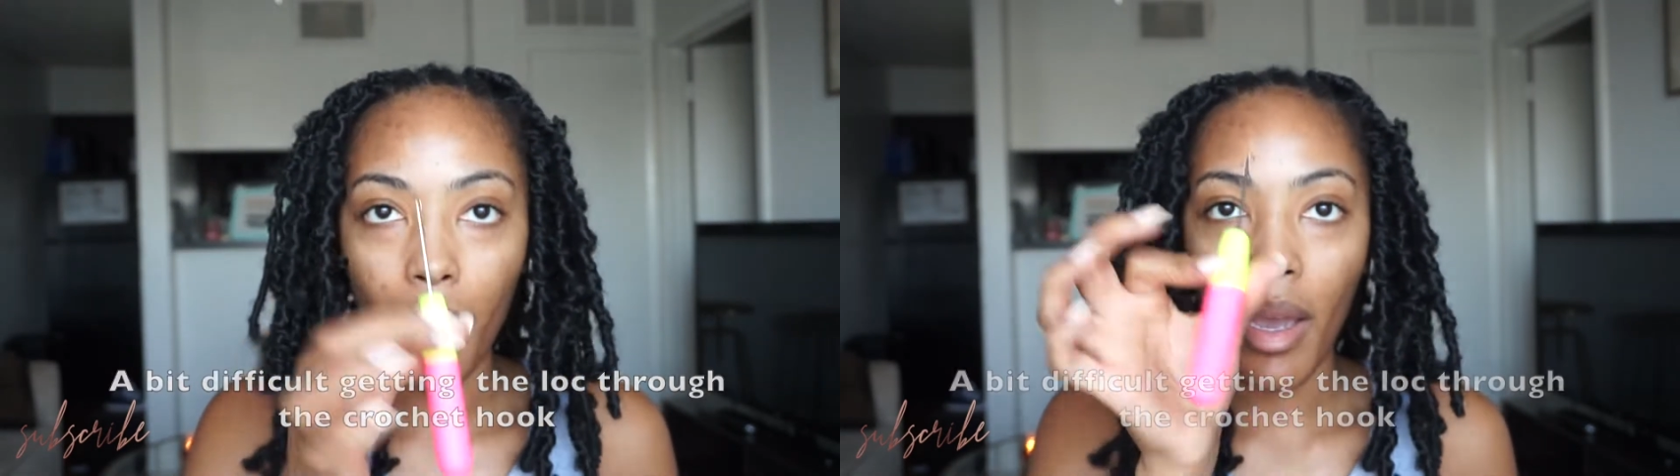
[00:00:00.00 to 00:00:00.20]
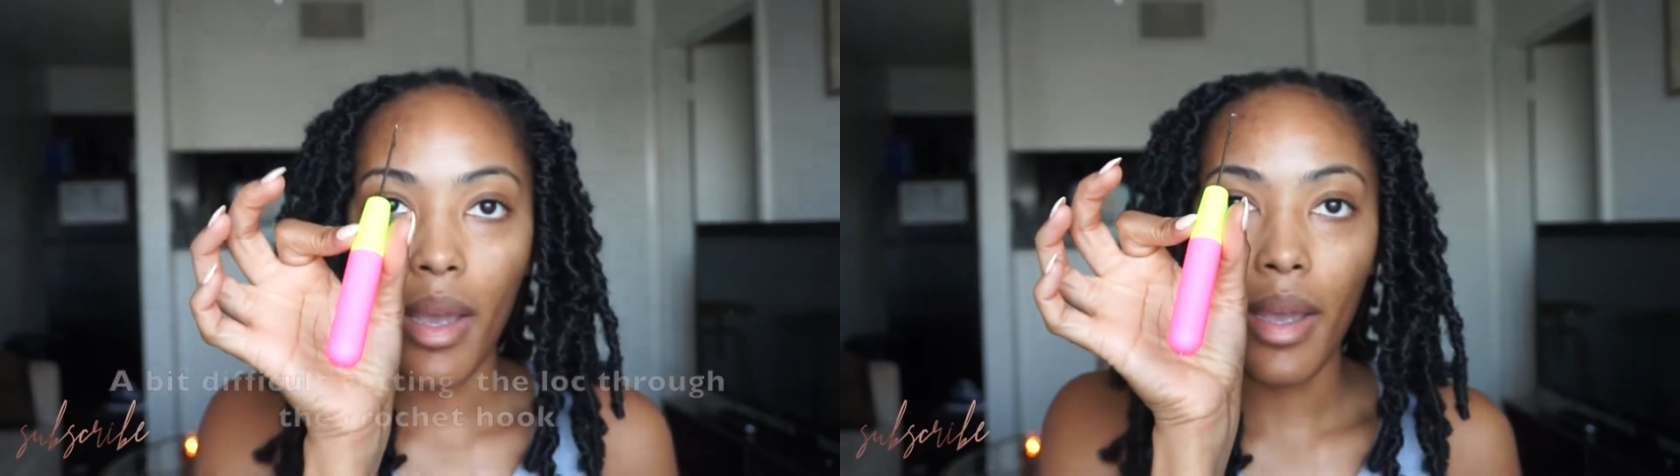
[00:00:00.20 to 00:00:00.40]

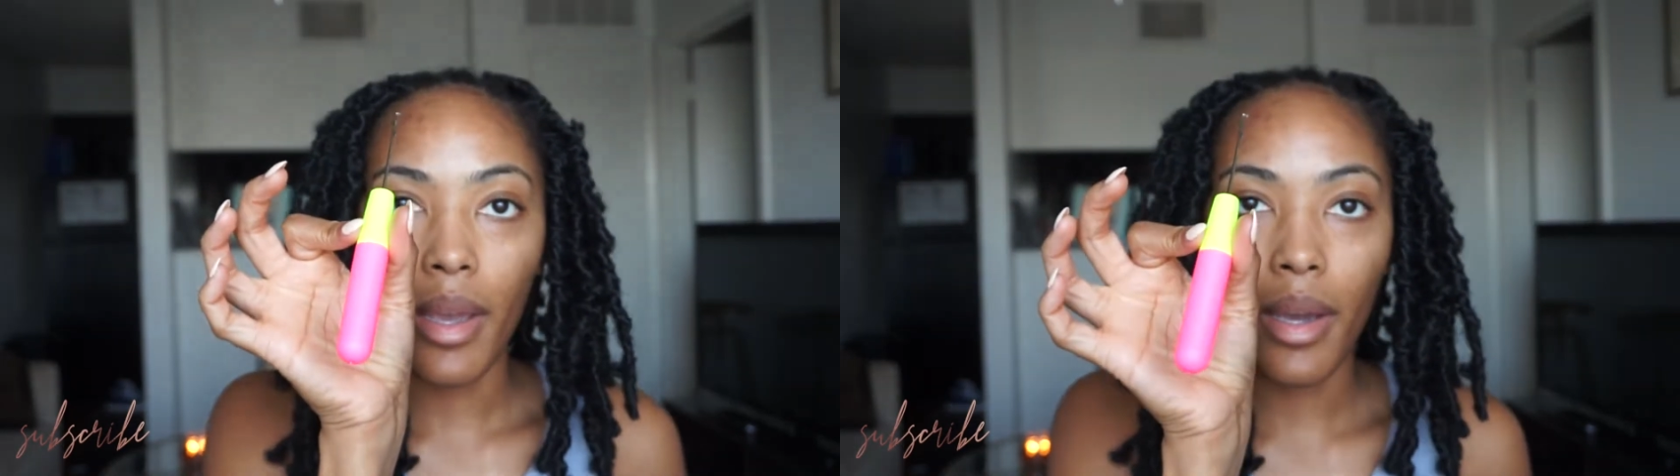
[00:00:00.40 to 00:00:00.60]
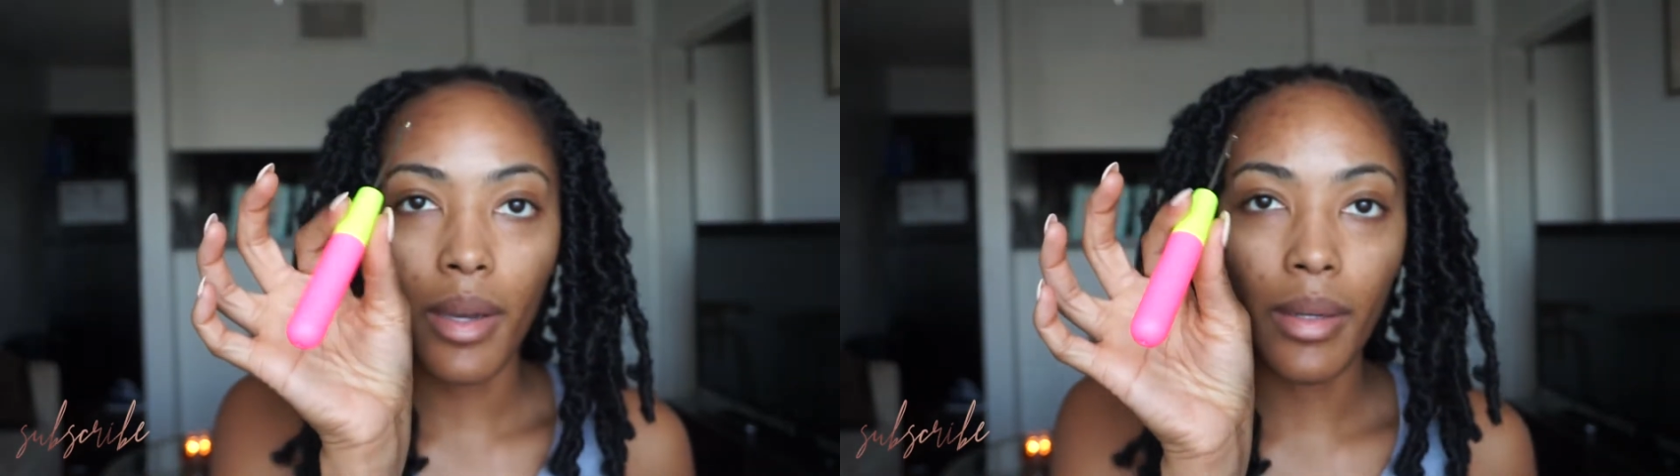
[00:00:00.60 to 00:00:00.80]
my
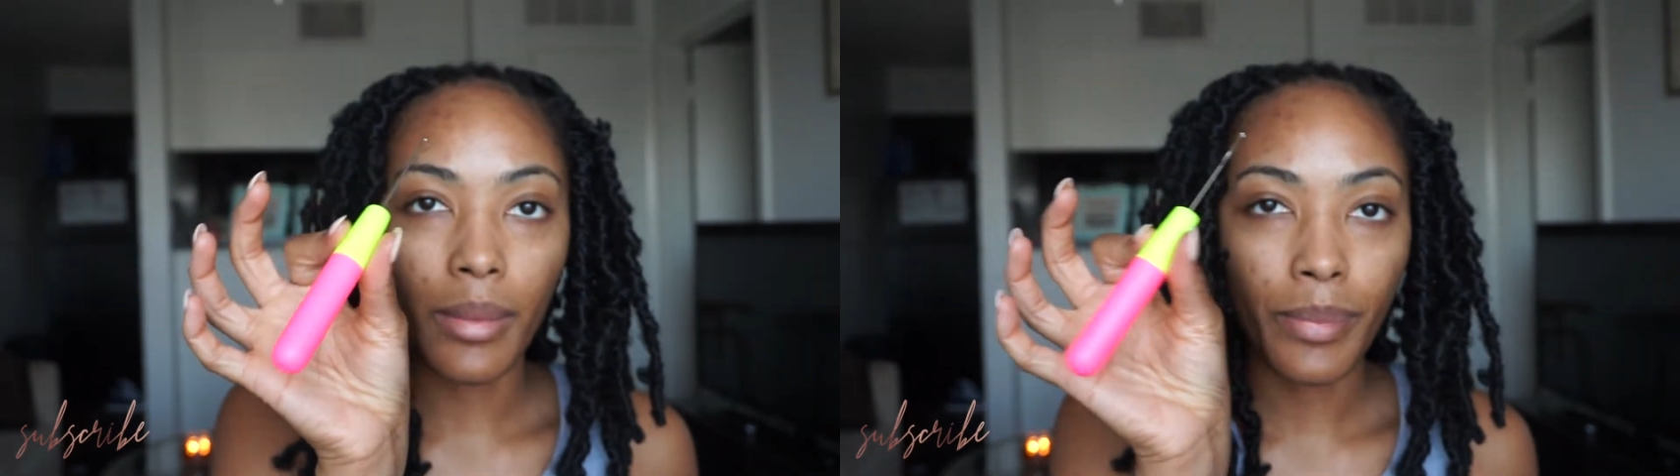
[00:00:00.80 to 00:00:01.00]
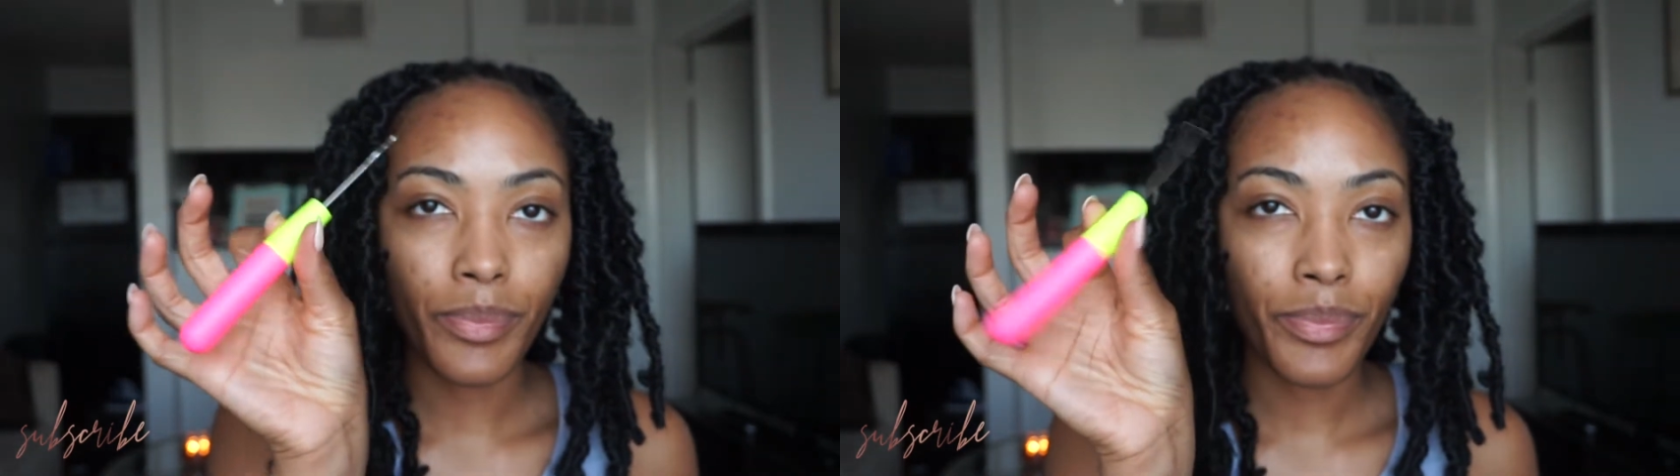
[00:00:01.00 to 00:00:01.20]

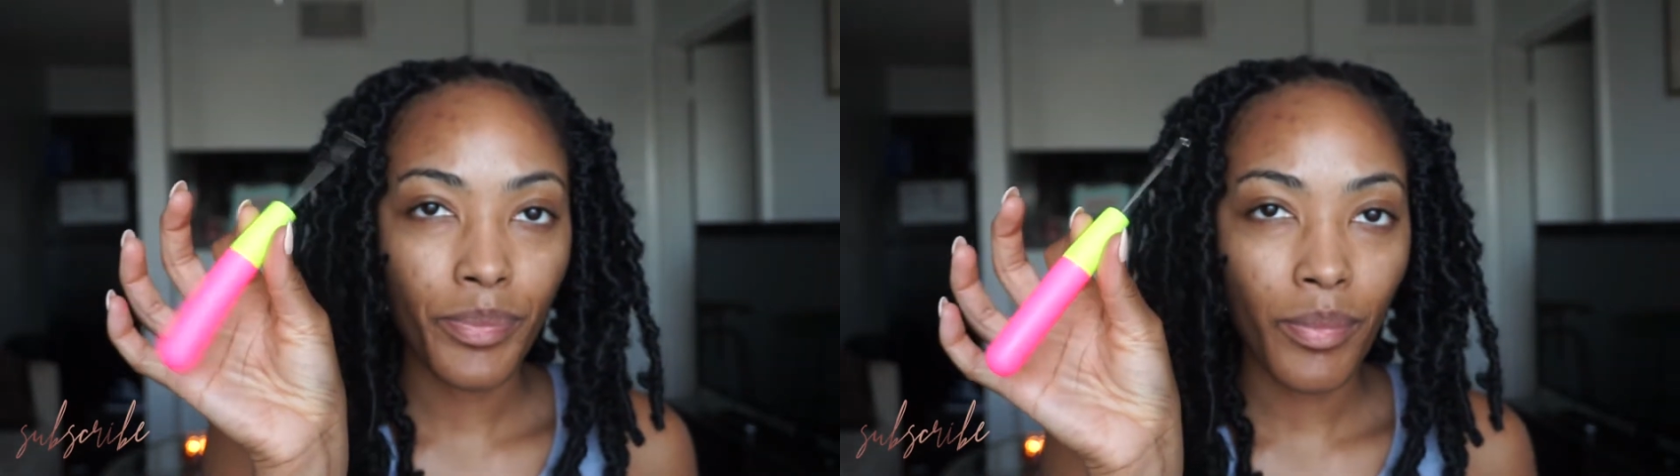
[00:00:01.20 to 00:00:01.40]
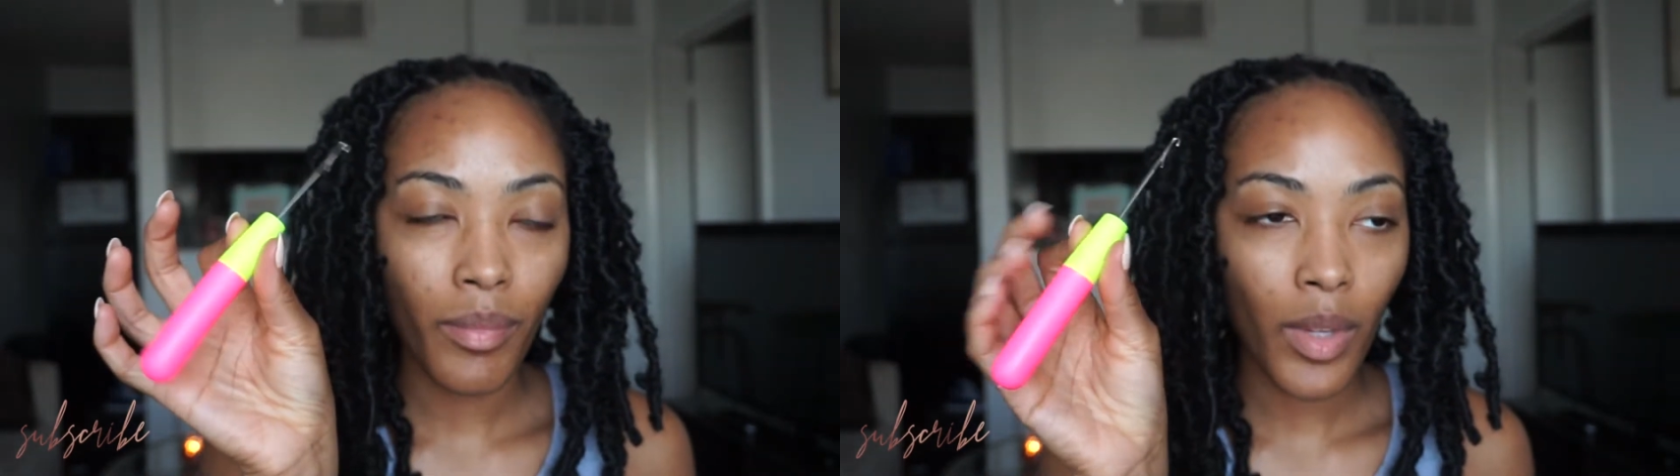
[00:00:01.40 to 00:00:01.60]

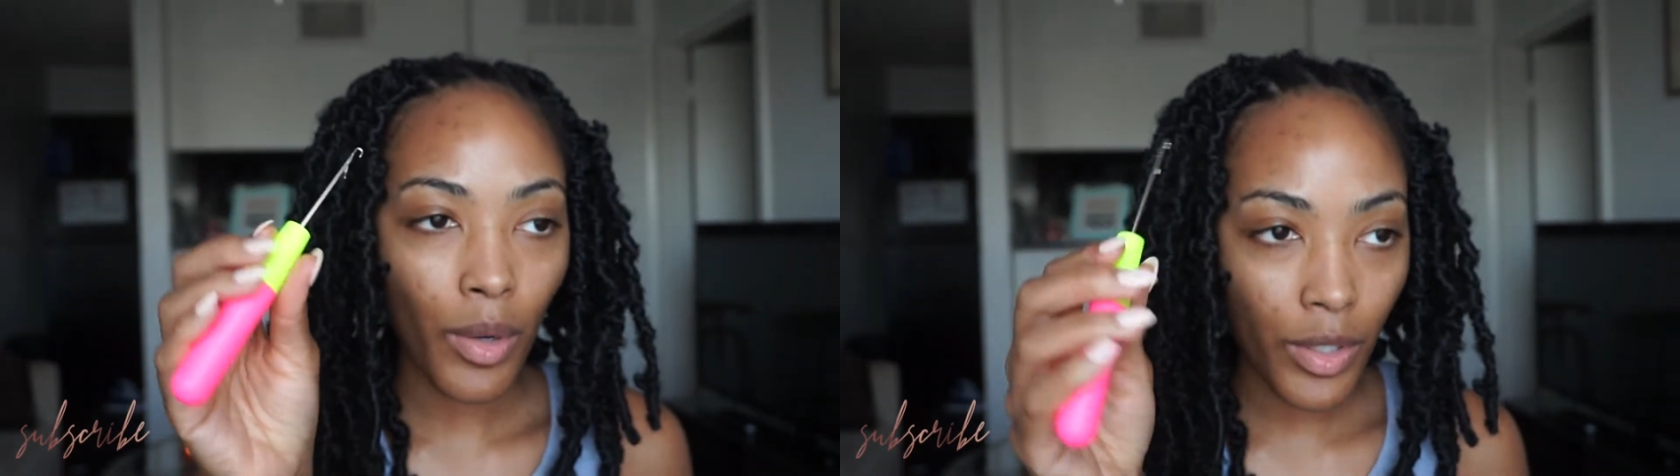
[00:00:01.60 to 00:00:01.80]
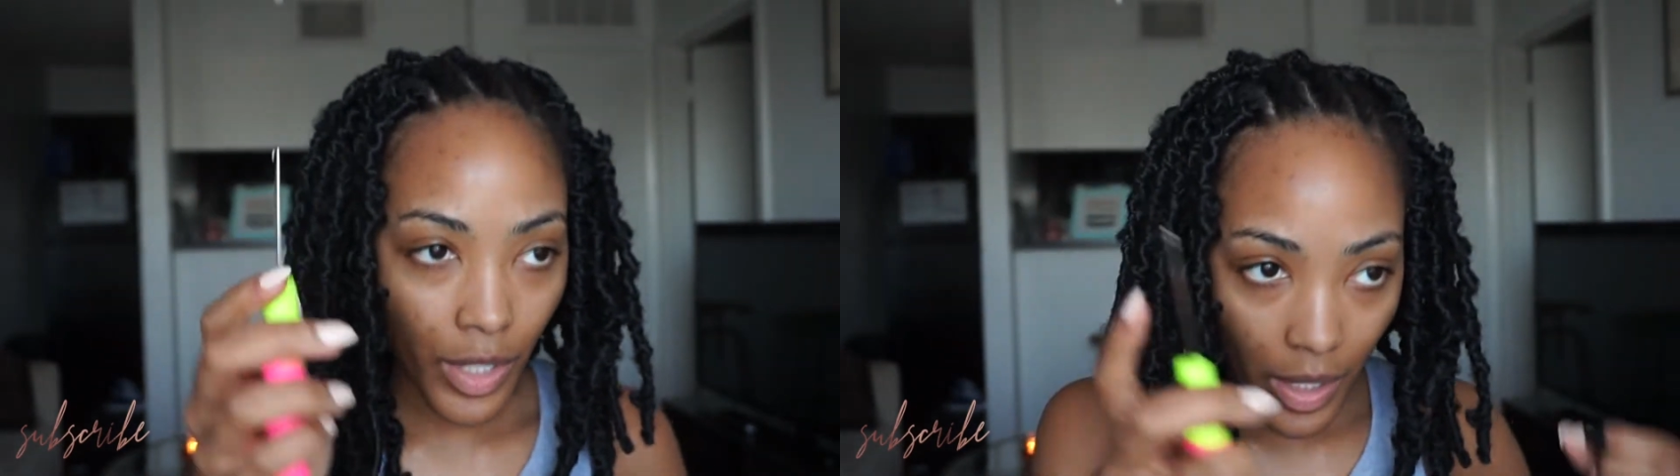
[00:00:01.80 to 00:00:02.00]

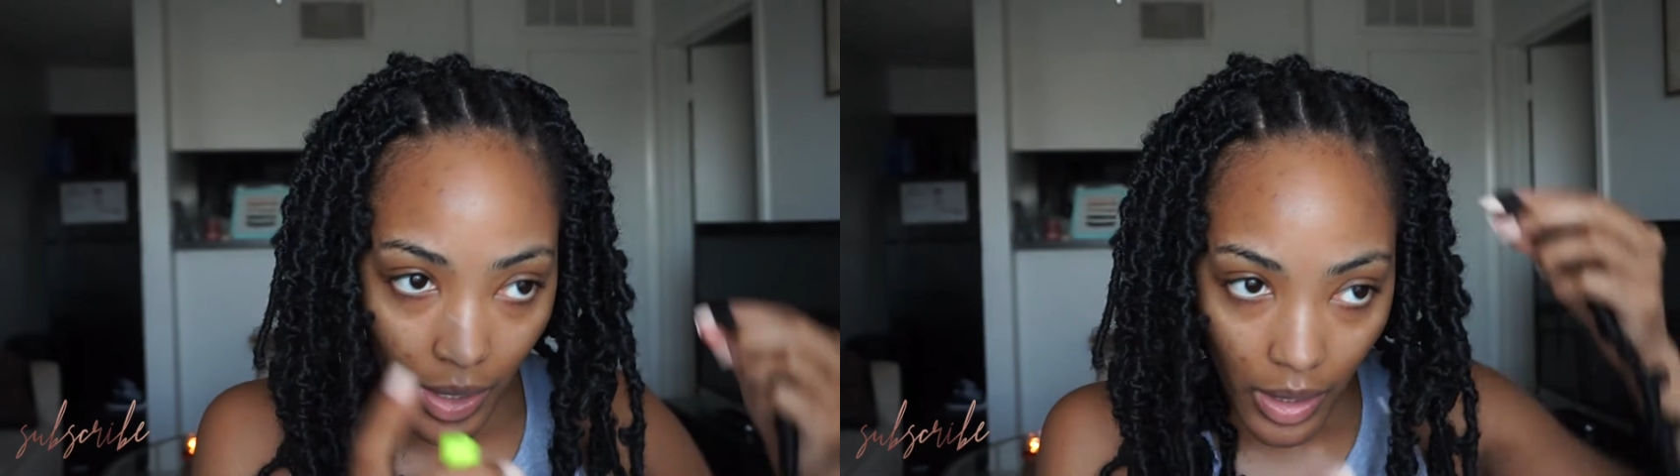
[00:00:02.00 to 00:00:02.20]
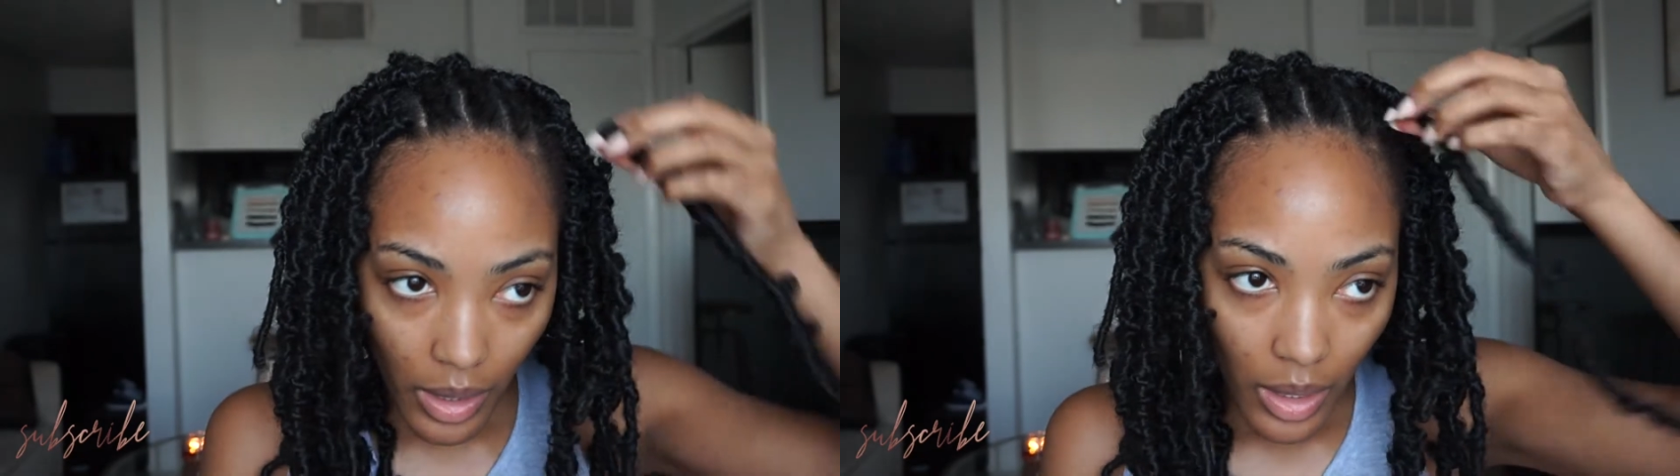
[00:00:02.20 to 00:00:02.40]
crochet
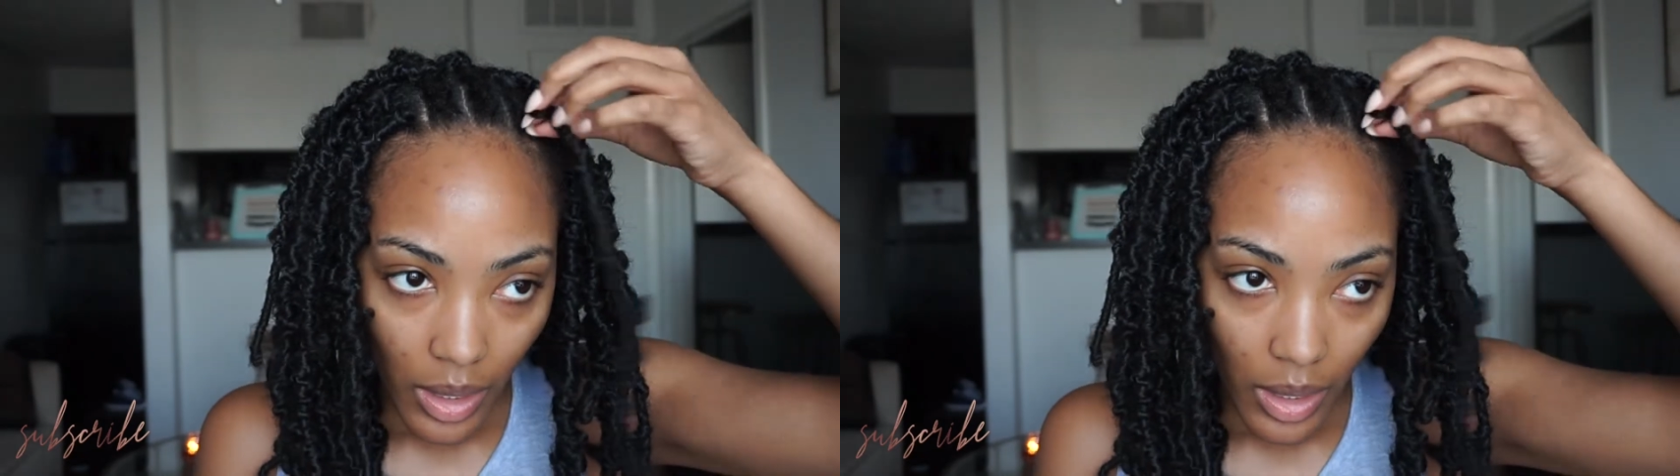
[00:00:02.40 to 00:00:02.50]
hook.